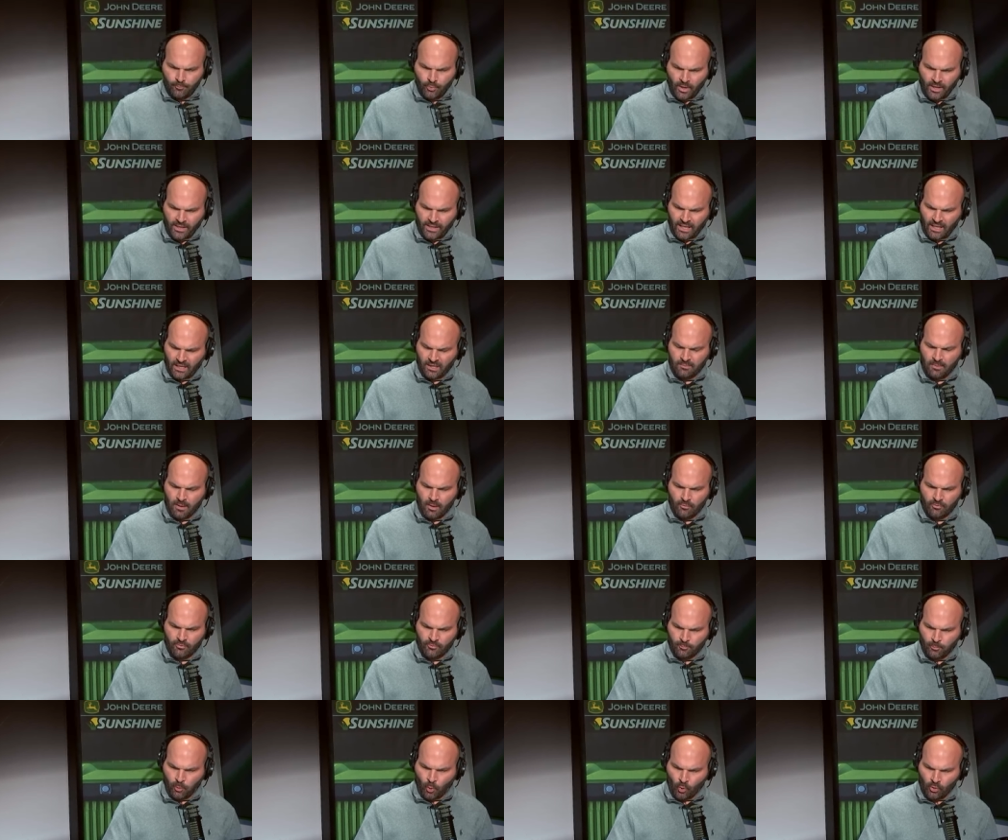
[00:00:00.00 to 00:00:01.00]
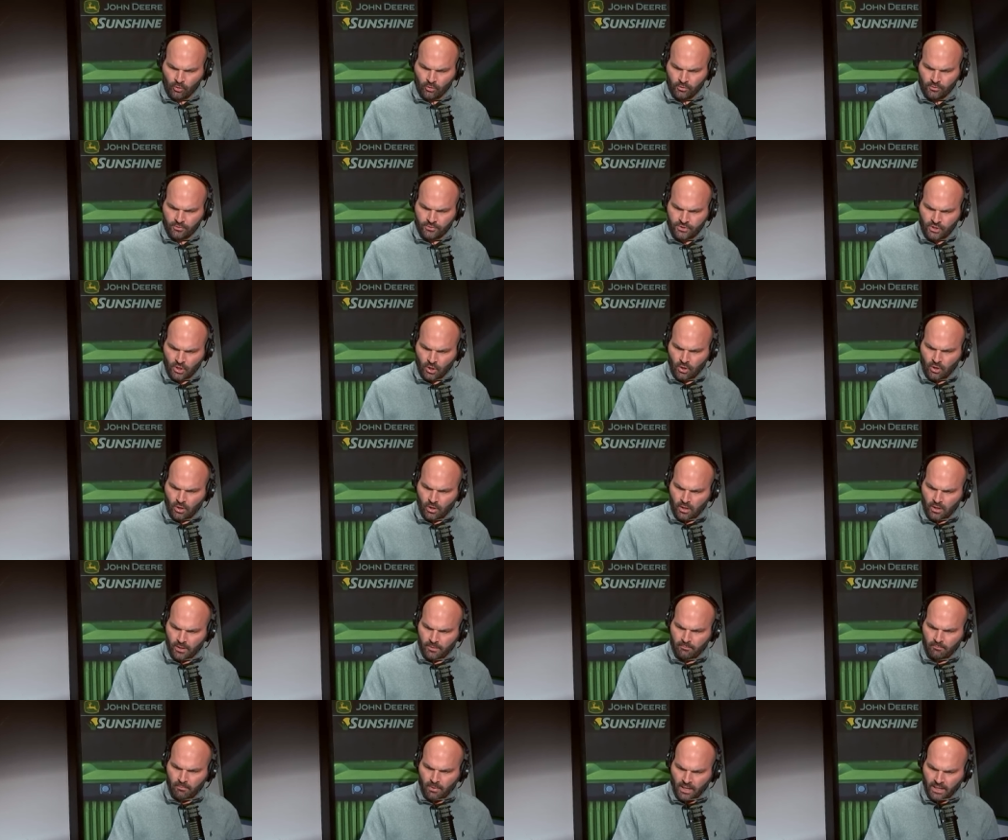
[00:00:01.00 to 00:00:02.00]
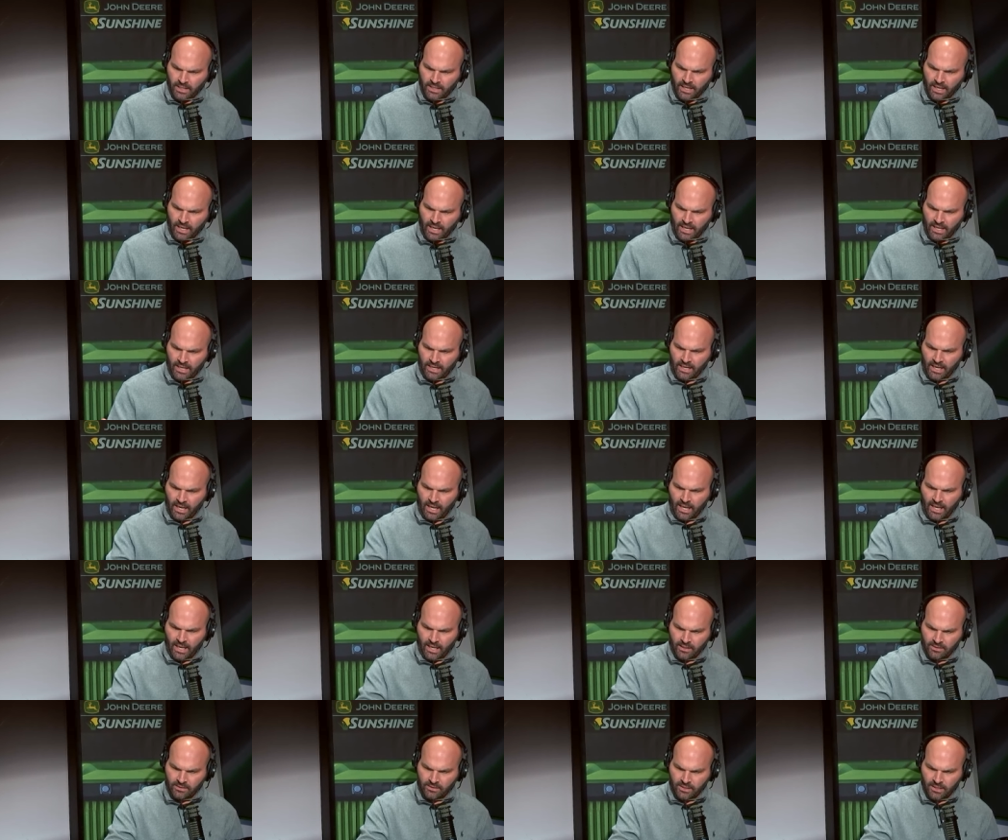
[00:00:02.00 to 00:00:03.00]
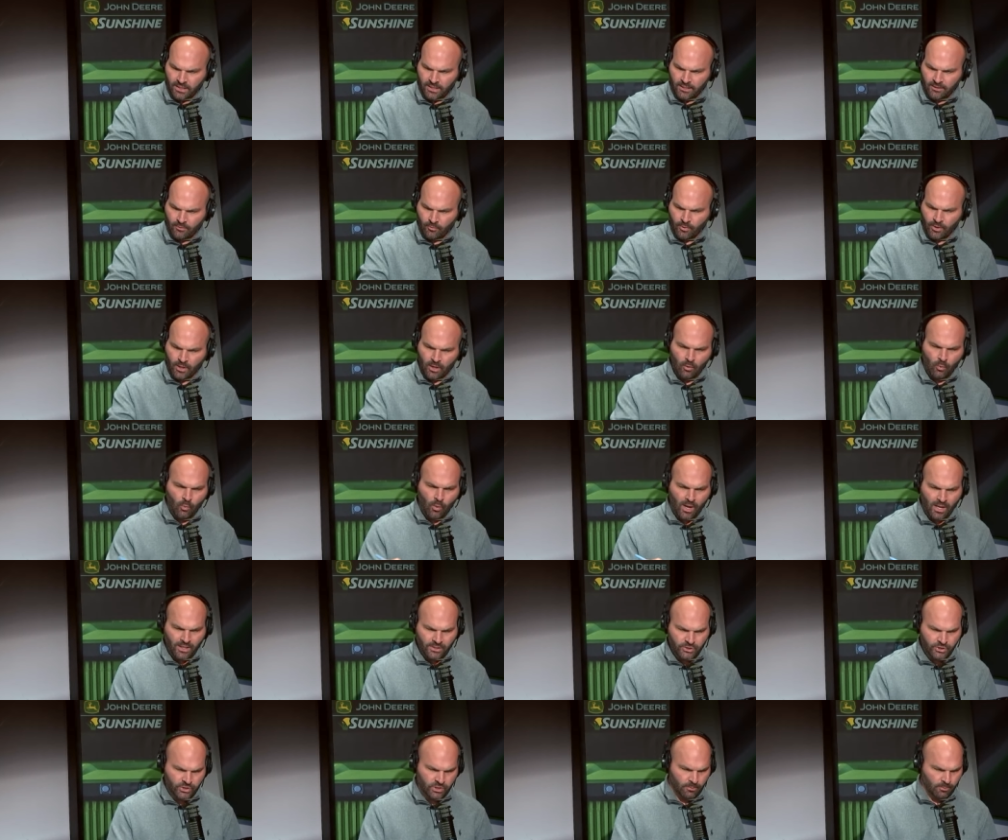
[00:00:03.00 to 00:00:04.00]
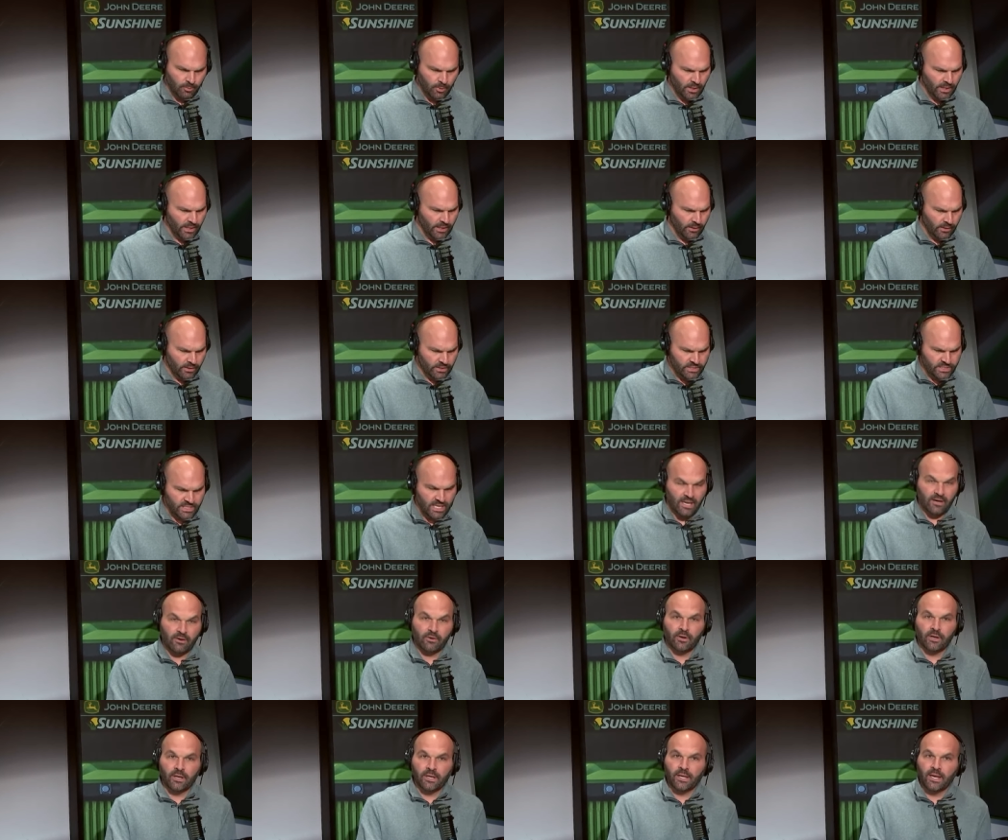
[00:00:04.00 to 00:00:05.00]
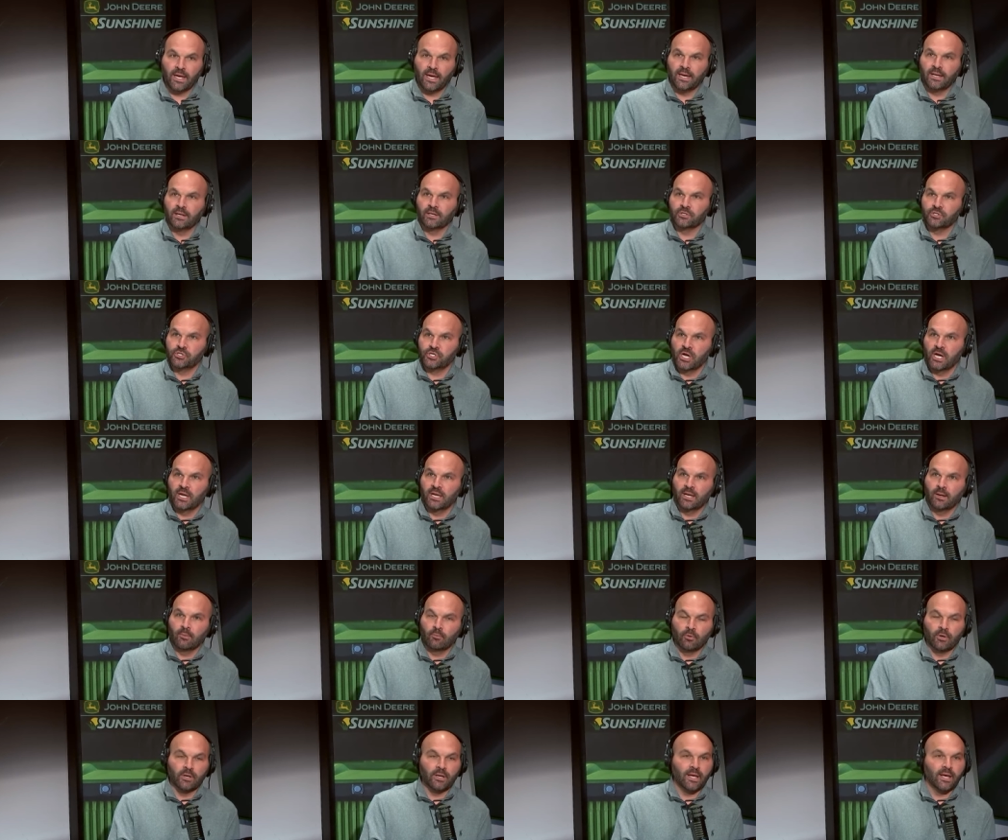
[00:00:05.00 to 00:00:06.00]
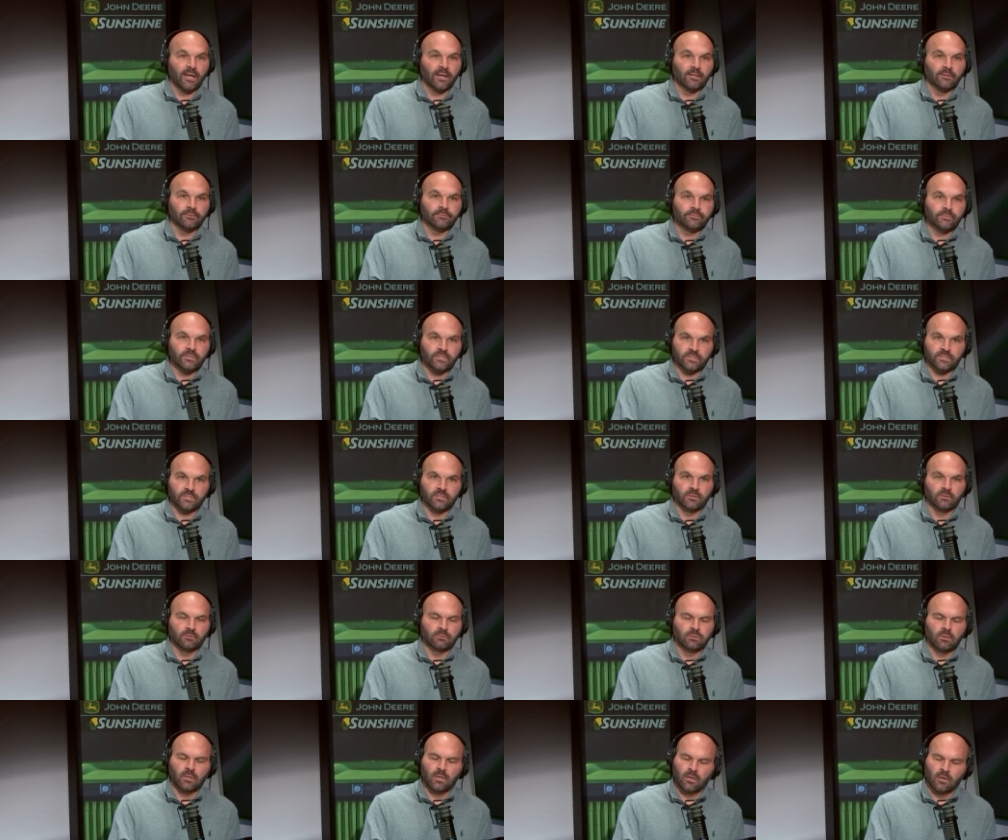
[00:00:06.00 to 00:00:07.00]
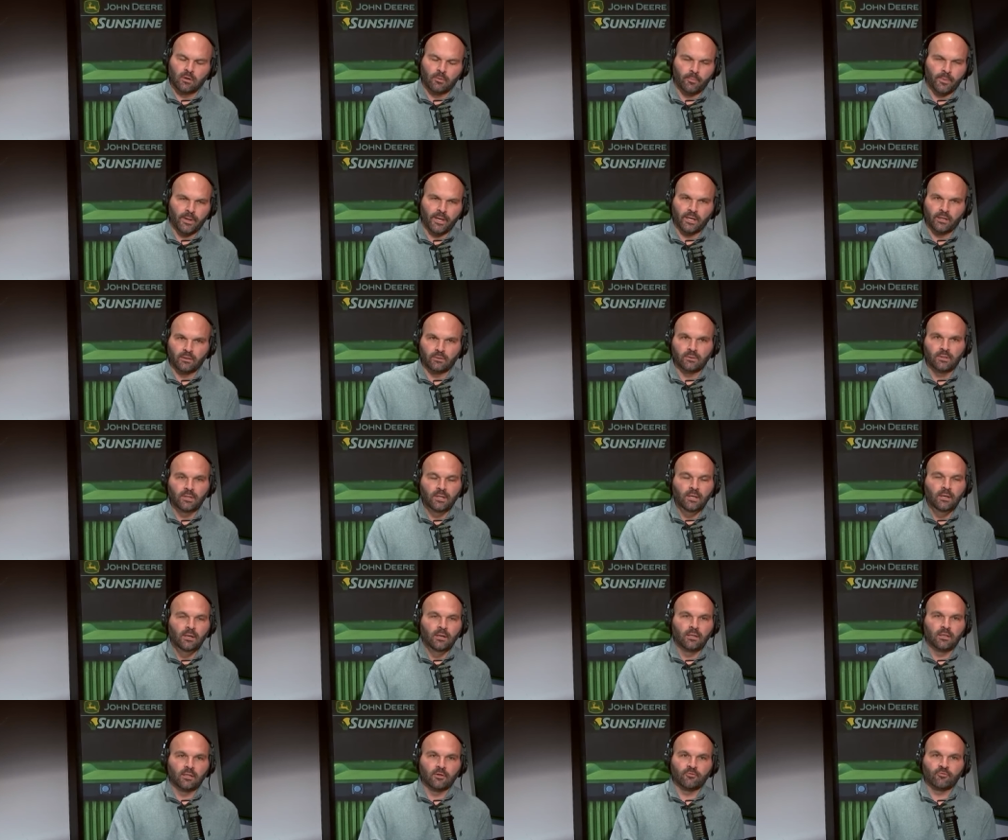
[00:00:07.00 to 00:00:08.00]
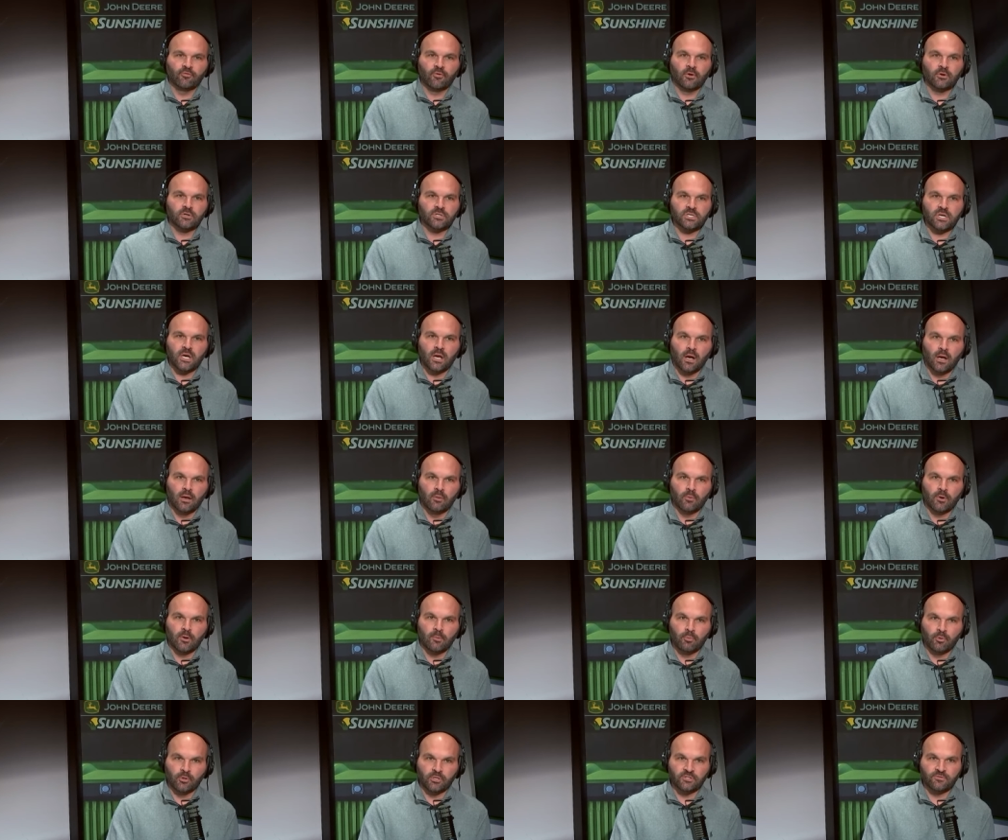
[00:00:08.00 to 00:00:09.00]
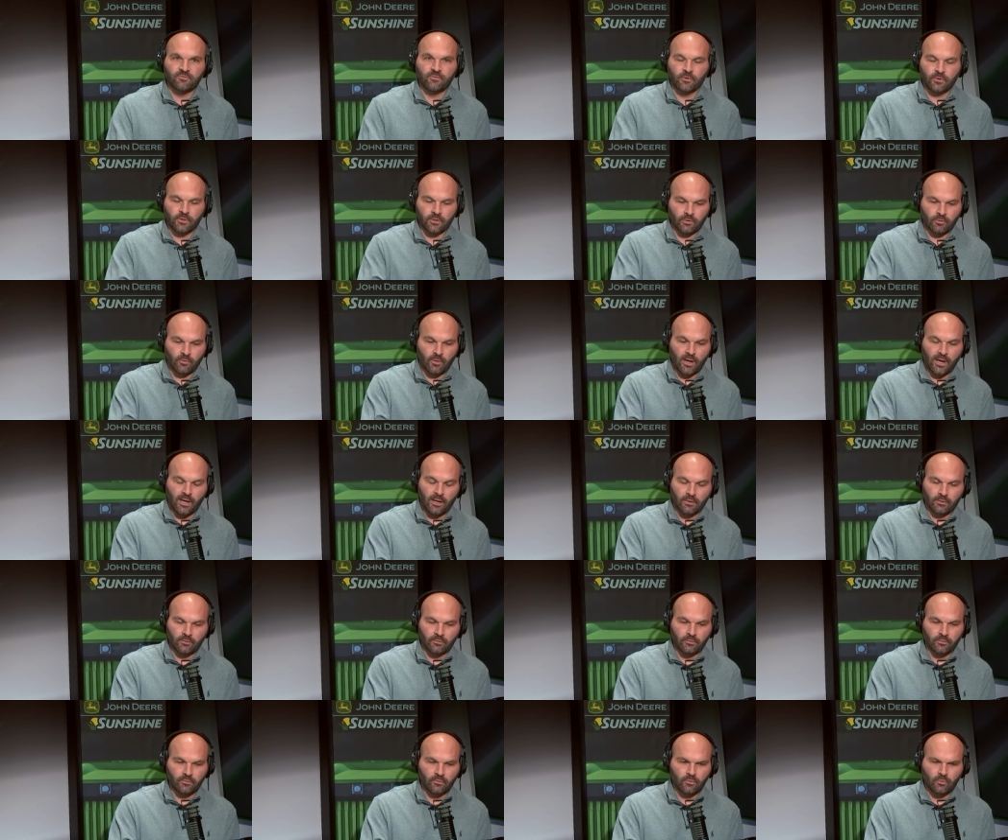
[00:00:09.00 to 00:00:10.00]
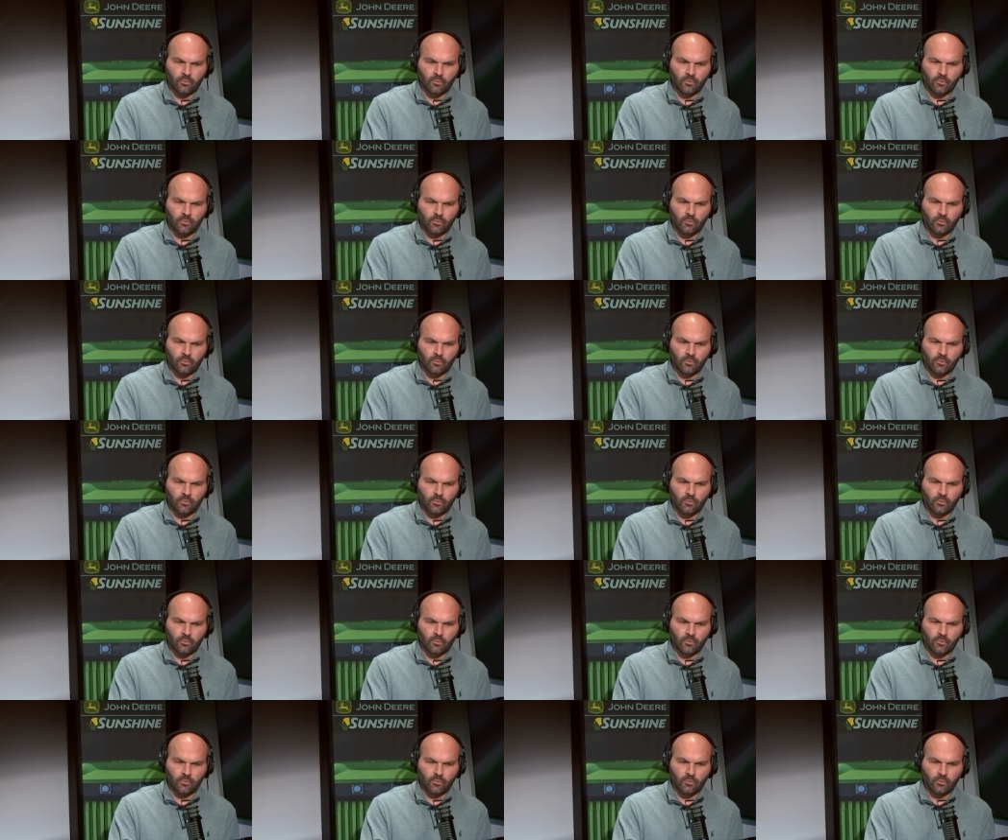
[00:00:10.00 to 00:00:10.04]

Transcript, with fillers: Brian Kelly met with reporters on Monday, and uh, we all watched the play on Saturday night as John Emery had a just a oh man, the first cut when he put his foot in the ground